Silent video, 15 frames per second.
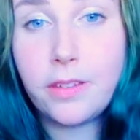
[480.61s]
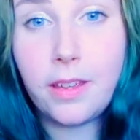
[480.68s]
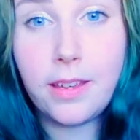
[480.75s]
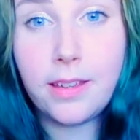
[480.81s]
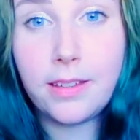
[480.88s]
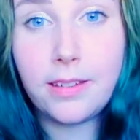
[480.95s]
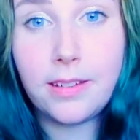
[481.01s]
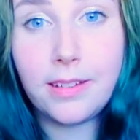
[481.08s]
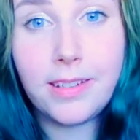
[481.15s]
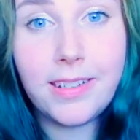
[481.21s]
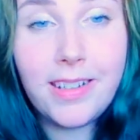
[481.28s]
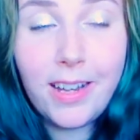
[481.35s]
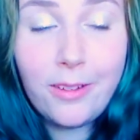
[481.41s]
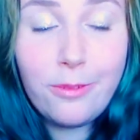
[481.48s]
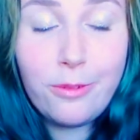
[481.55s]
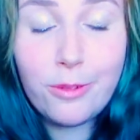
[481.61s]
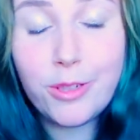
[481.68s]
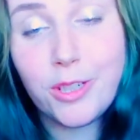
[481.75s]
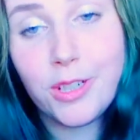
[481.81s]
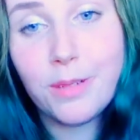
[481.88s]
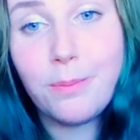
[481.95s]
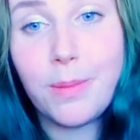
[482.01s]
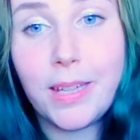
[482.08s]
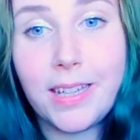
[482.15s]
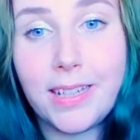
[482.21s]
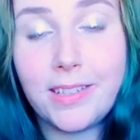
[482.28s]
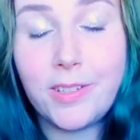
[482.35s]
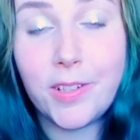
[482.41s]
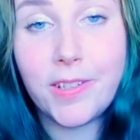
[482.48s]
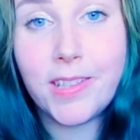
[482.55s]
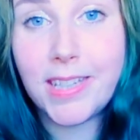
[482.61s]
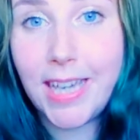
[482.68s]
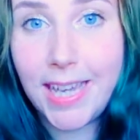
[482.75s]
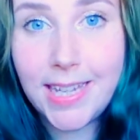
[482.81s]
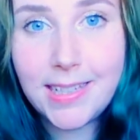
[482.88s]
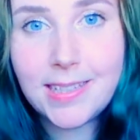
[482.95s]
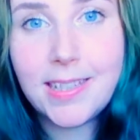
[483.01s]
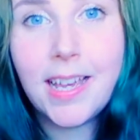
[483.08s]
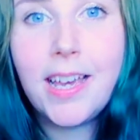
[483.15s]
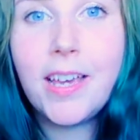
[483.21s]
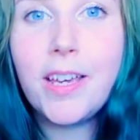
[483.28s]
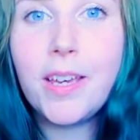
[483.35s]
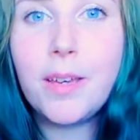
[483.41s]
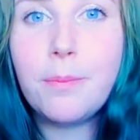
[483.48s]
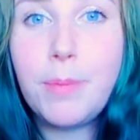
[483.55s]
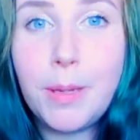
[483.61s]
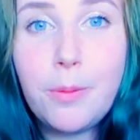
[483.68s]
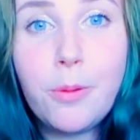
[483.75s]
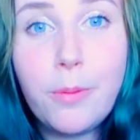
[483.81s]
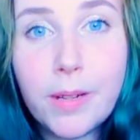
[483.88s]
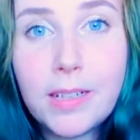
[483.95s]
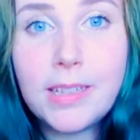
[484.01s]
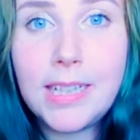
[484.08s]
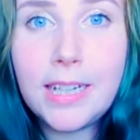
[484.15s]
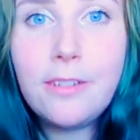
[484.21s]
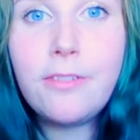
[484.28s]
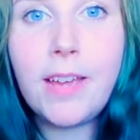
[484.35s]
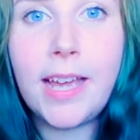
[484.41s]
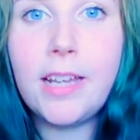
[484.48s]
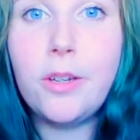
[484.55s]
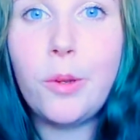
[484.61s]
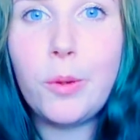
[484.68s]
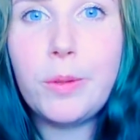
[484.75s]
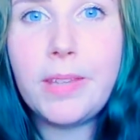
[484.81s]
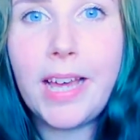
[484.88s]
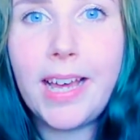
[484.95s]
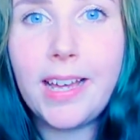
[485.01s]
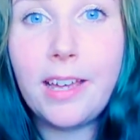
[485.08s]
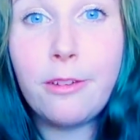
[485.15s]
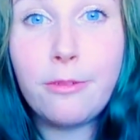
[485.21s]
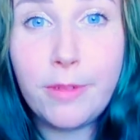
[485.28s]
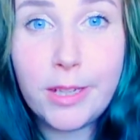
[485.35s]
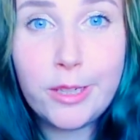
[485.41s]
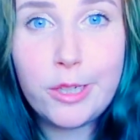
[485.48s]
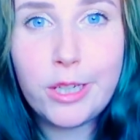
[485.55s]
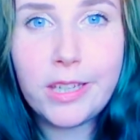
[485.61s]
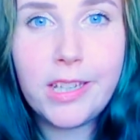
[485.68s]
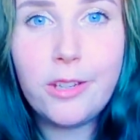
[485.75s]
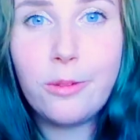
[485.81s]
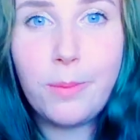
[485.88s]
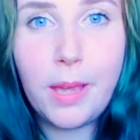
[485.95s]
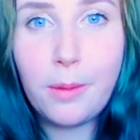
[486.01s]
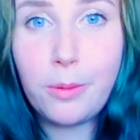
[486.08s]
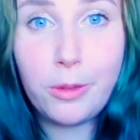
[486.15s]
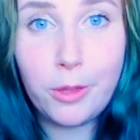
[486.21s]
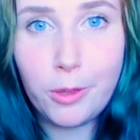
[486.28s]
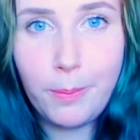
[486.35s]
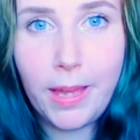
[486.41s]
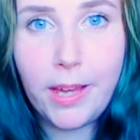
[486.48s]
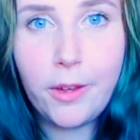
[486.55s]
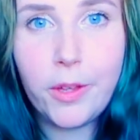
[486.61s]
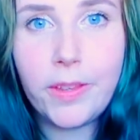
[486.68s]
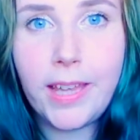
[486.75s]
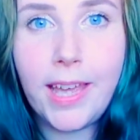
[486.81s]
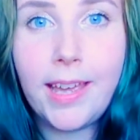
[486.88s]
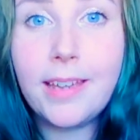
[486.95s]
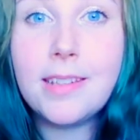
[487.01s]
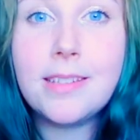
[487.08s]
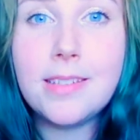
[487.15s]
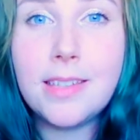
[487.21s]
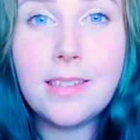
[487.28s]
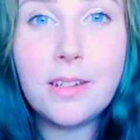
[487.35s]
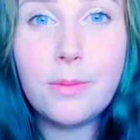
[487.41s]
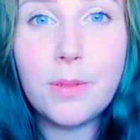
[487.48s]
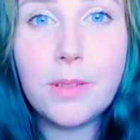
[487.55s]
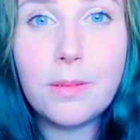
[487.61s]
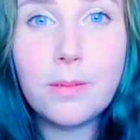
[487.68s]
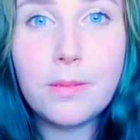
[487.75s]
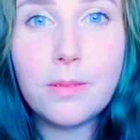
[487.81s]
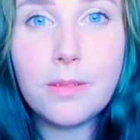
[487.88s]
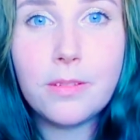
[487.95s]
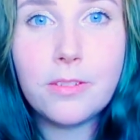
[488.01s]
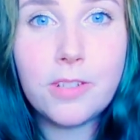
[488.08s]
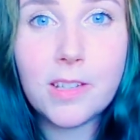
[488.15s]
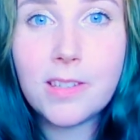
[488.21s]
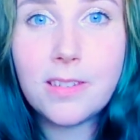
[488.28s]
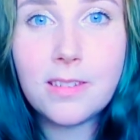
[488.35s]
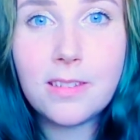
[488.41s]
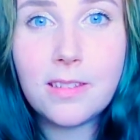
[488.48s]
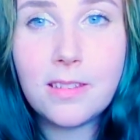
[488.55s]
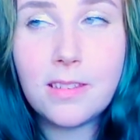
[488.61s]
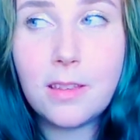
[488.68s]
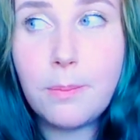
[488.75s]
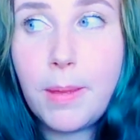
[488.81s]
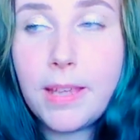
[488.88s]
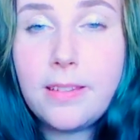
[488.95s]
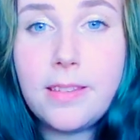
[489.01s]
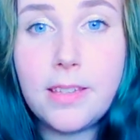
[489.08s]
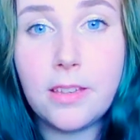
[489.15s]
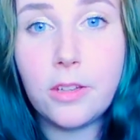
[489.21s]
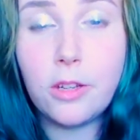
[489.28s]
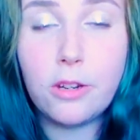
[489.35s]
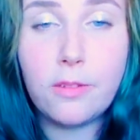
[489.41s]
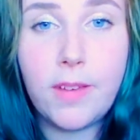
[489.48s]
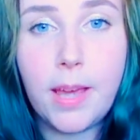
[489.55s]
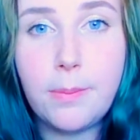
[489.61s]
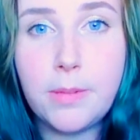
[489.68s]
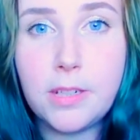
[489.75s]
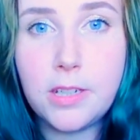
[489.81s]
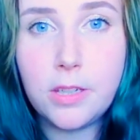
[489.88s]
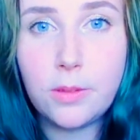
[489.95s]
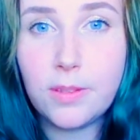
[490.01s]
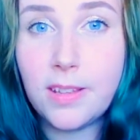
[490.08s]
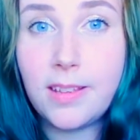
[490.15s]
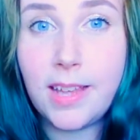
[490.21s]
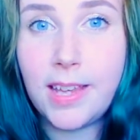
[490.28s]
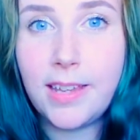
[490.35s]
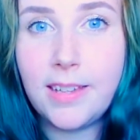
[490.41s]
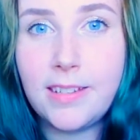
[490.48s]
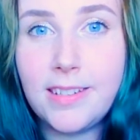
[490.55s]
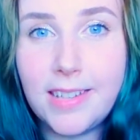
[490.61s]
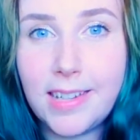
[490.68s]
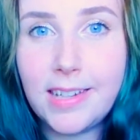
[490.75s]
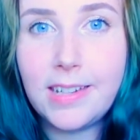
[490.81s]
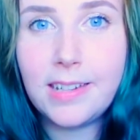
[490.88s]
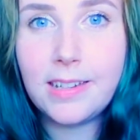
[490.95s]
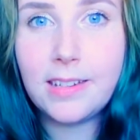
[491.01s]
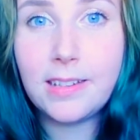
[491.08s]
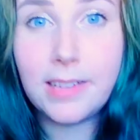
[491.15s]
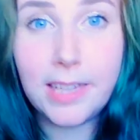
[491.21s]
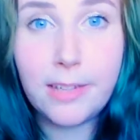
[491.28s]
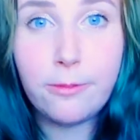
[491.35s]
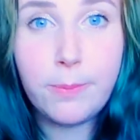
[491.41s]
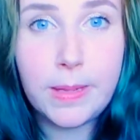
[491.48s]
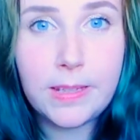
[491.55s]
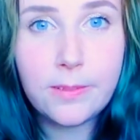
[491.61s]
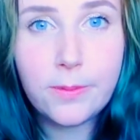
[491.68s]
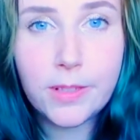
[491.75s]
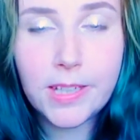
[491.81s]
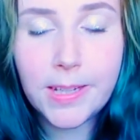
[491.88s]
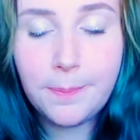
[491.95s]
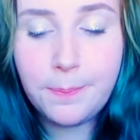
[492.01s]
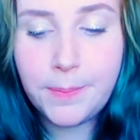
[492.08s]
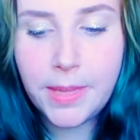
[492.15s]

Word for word: uh, unfortunate, but it's just the case. People will leave, and know that eventually you'll be able to look back on that and see that it was just the best thing that could have happened to you. They did leave peacefully.